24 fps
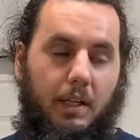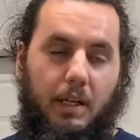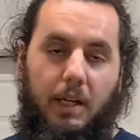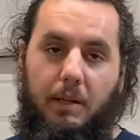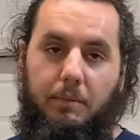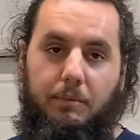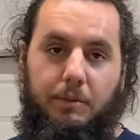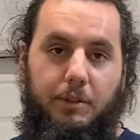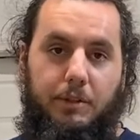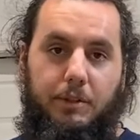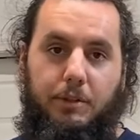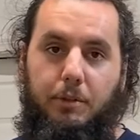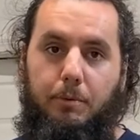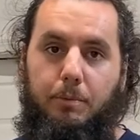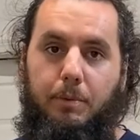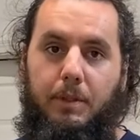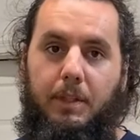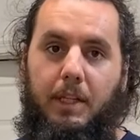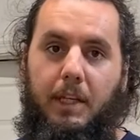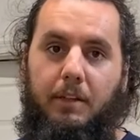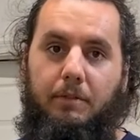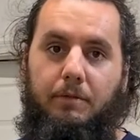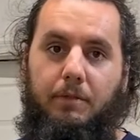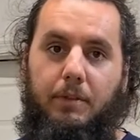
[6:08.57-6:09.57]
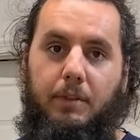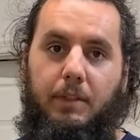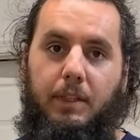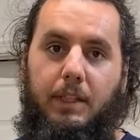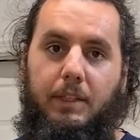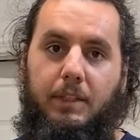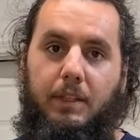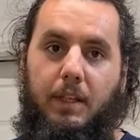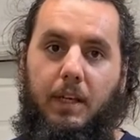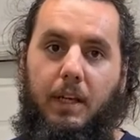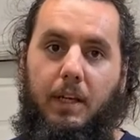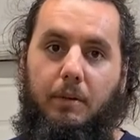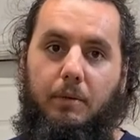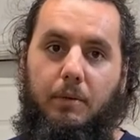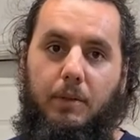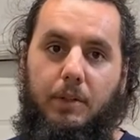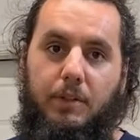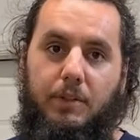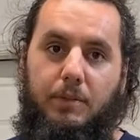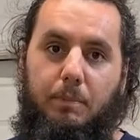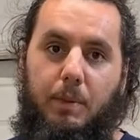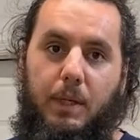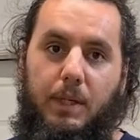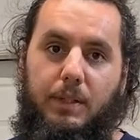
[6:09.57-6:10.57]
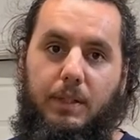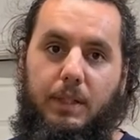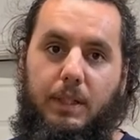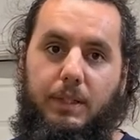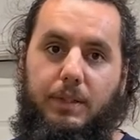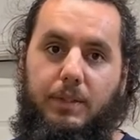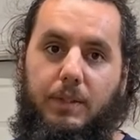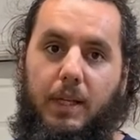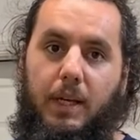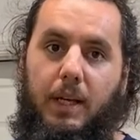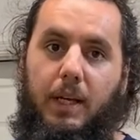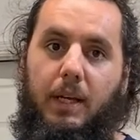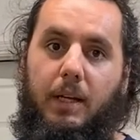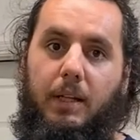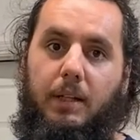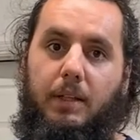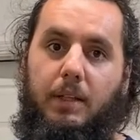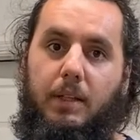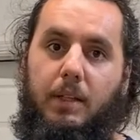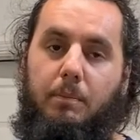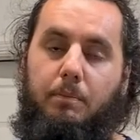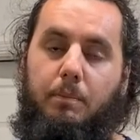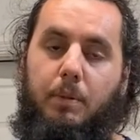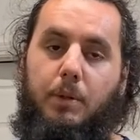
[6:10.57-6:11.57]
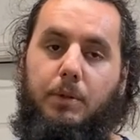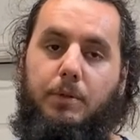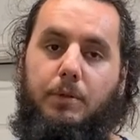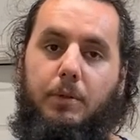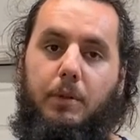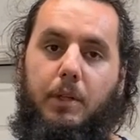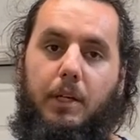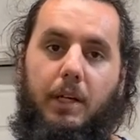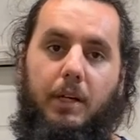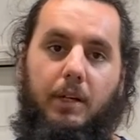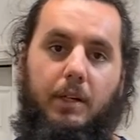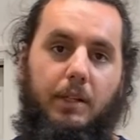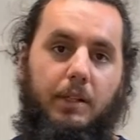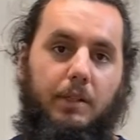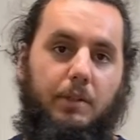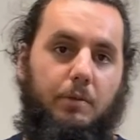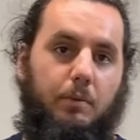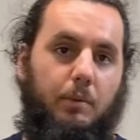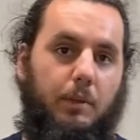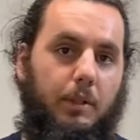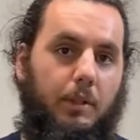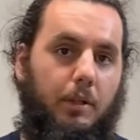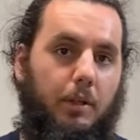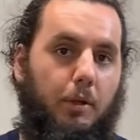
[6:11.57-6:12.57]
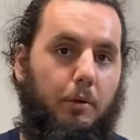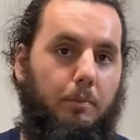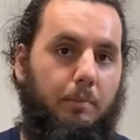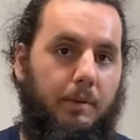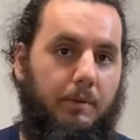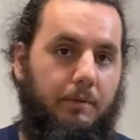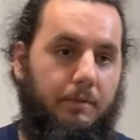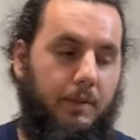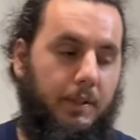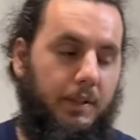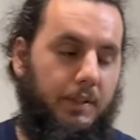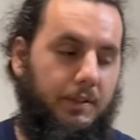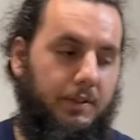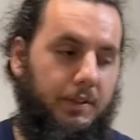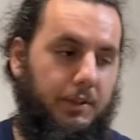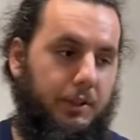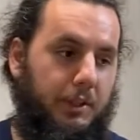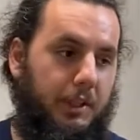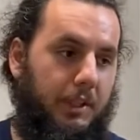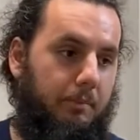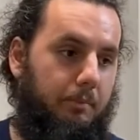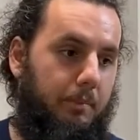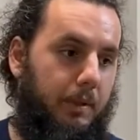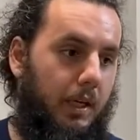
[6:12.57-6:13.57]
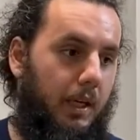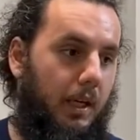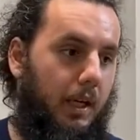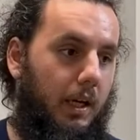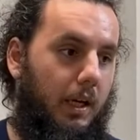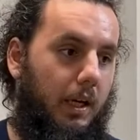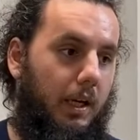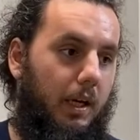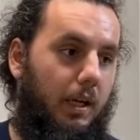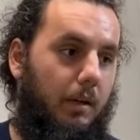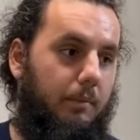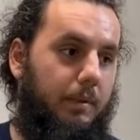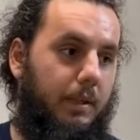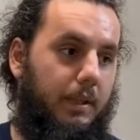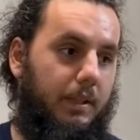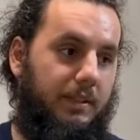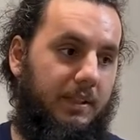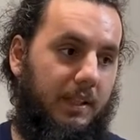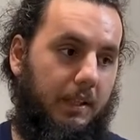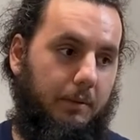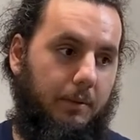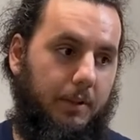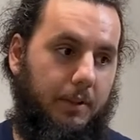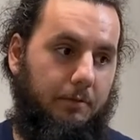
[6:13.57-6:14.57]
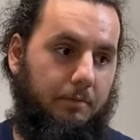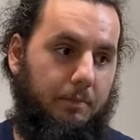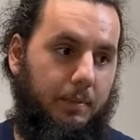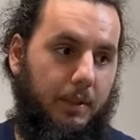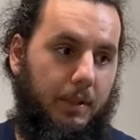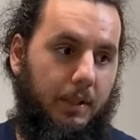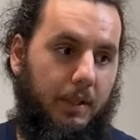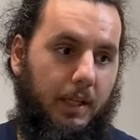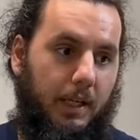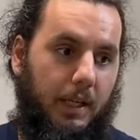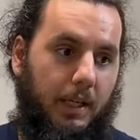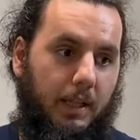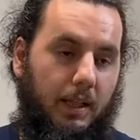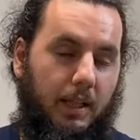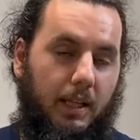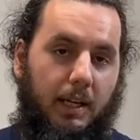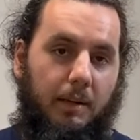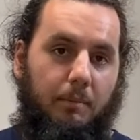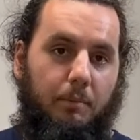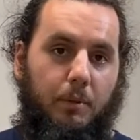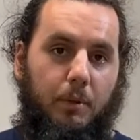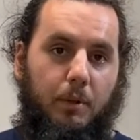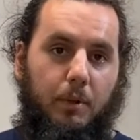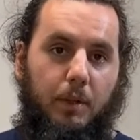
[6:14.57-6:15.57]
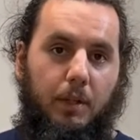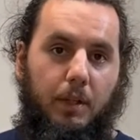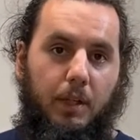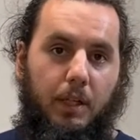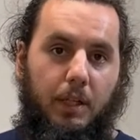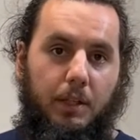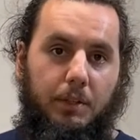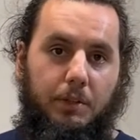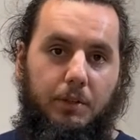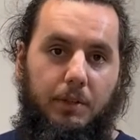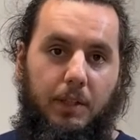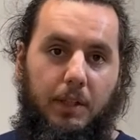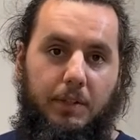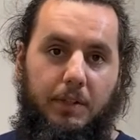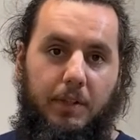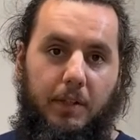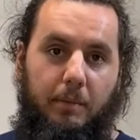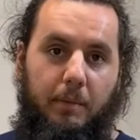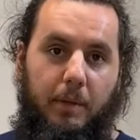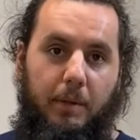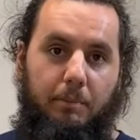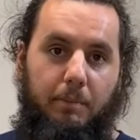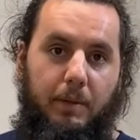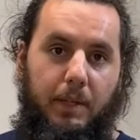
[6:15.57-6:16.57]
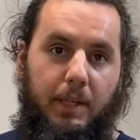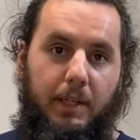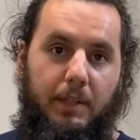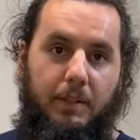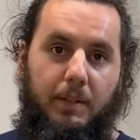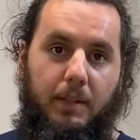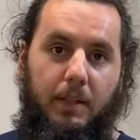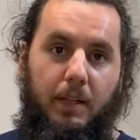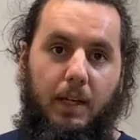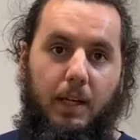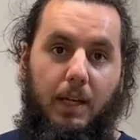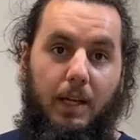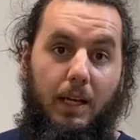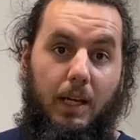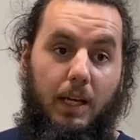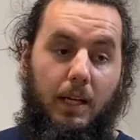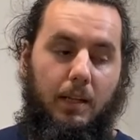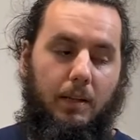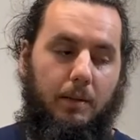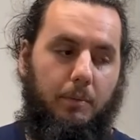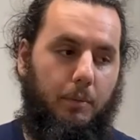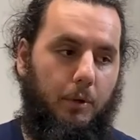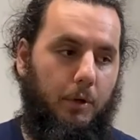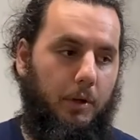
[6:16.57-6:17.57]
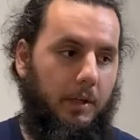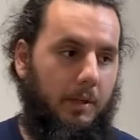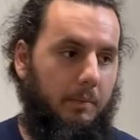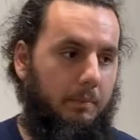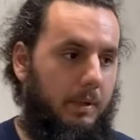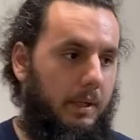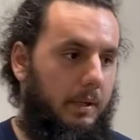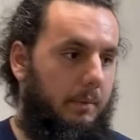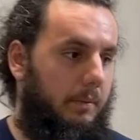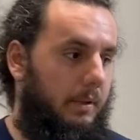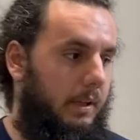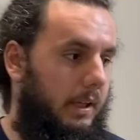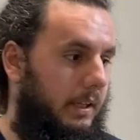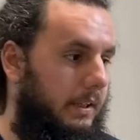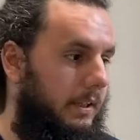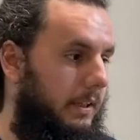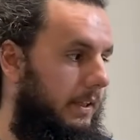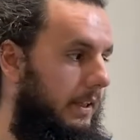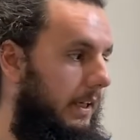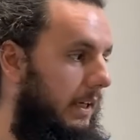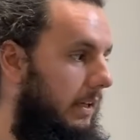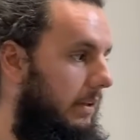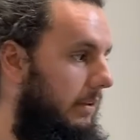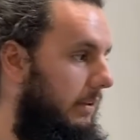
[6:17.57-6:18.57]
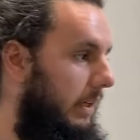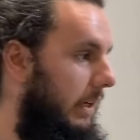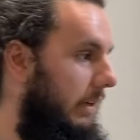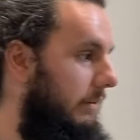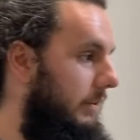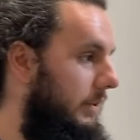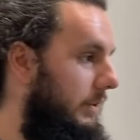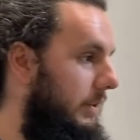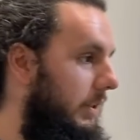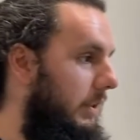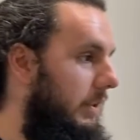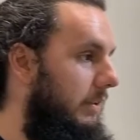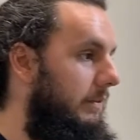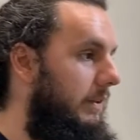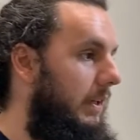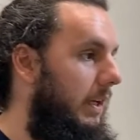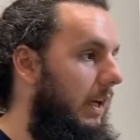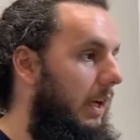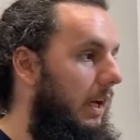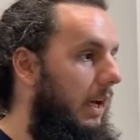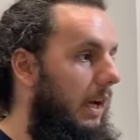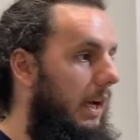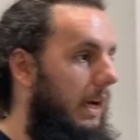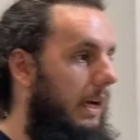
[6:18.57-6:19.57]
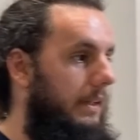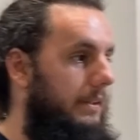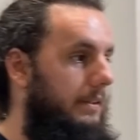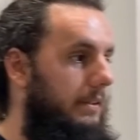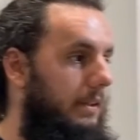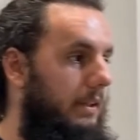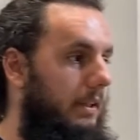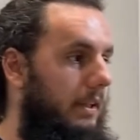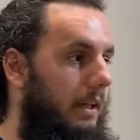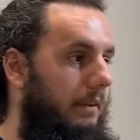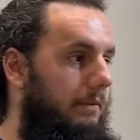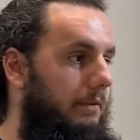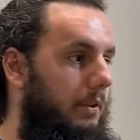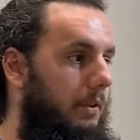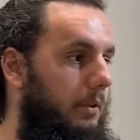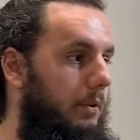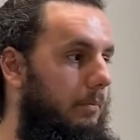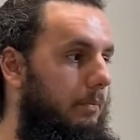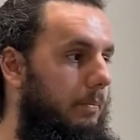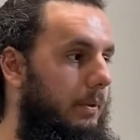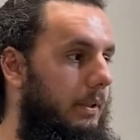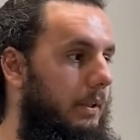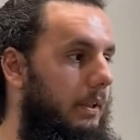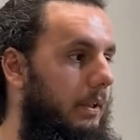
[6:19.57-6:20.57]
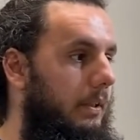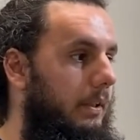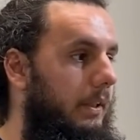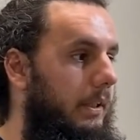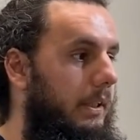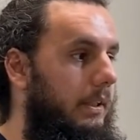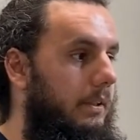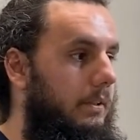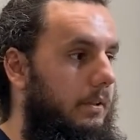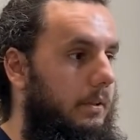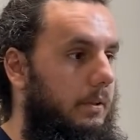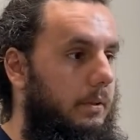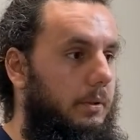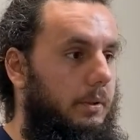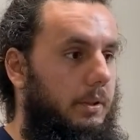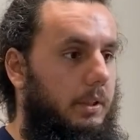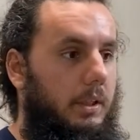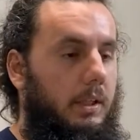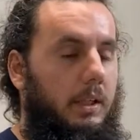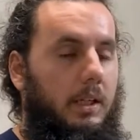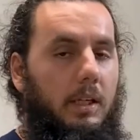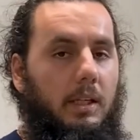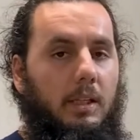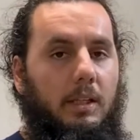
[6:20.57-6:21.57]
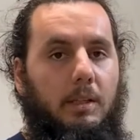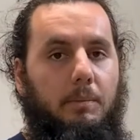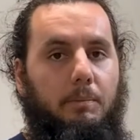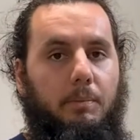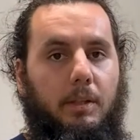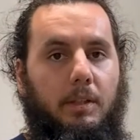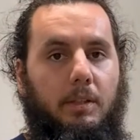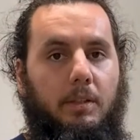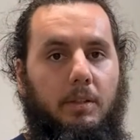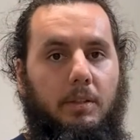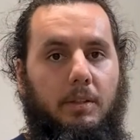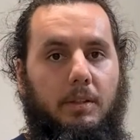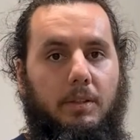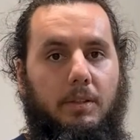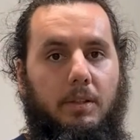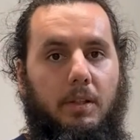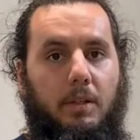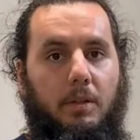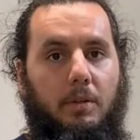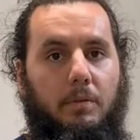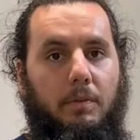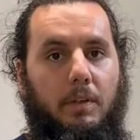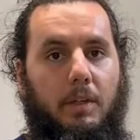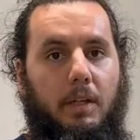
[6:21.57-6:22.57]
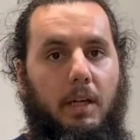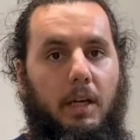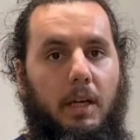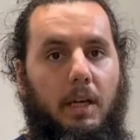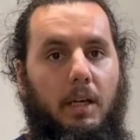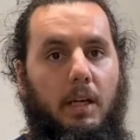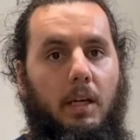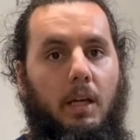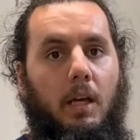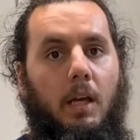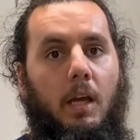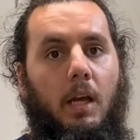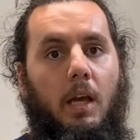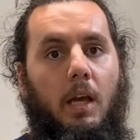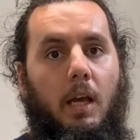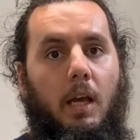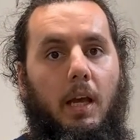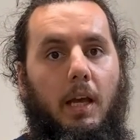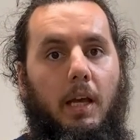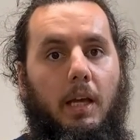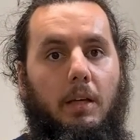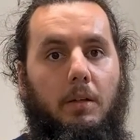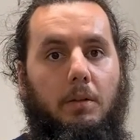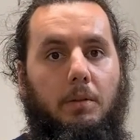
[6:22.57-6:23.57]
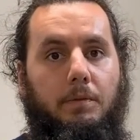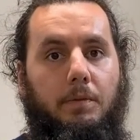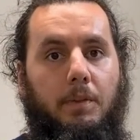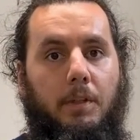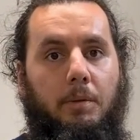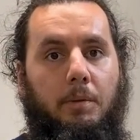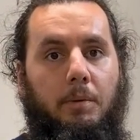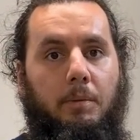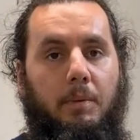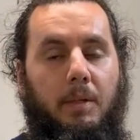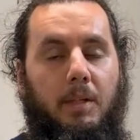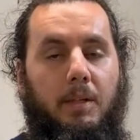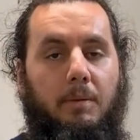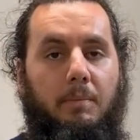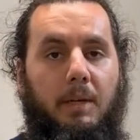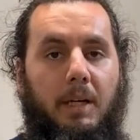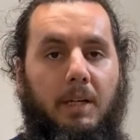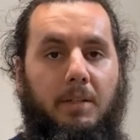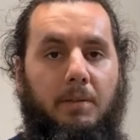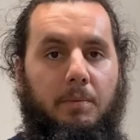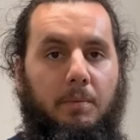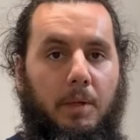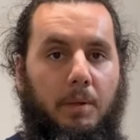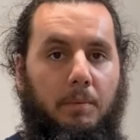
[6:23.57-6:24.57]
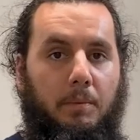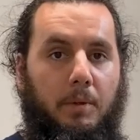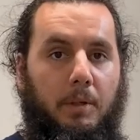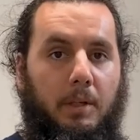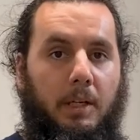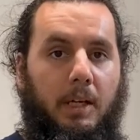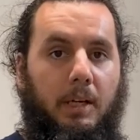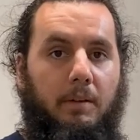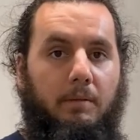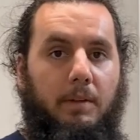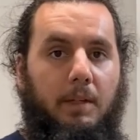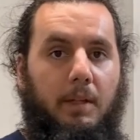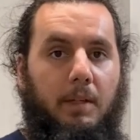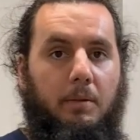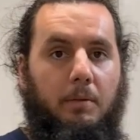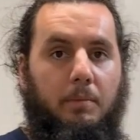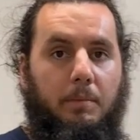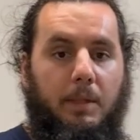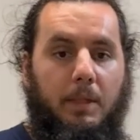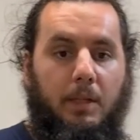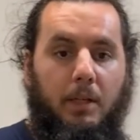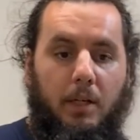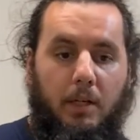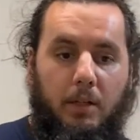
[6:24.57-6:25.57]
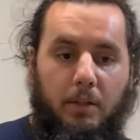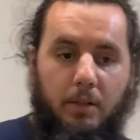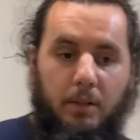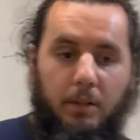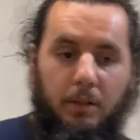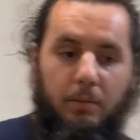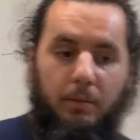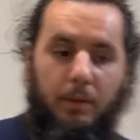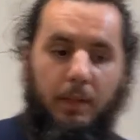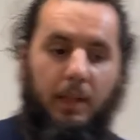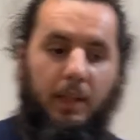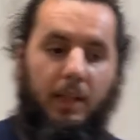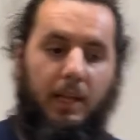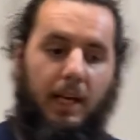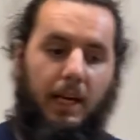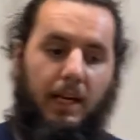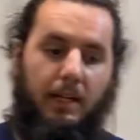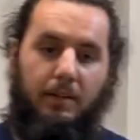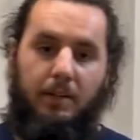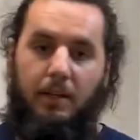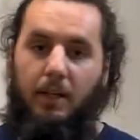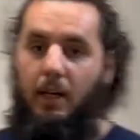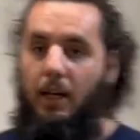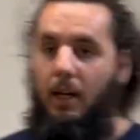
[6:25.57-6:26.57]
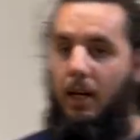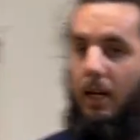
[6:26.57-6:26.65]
I'm just super thankful that today was President's Day and the postal carriers weren't open for us to ship, because that would have put a lot more stress on my plate in the morning. But I'm glad that that all got resolved. I still have to put the cleaning solution in the printer to sit overnight, and hopefully when we come back tomorrow morning everything will be all good with that.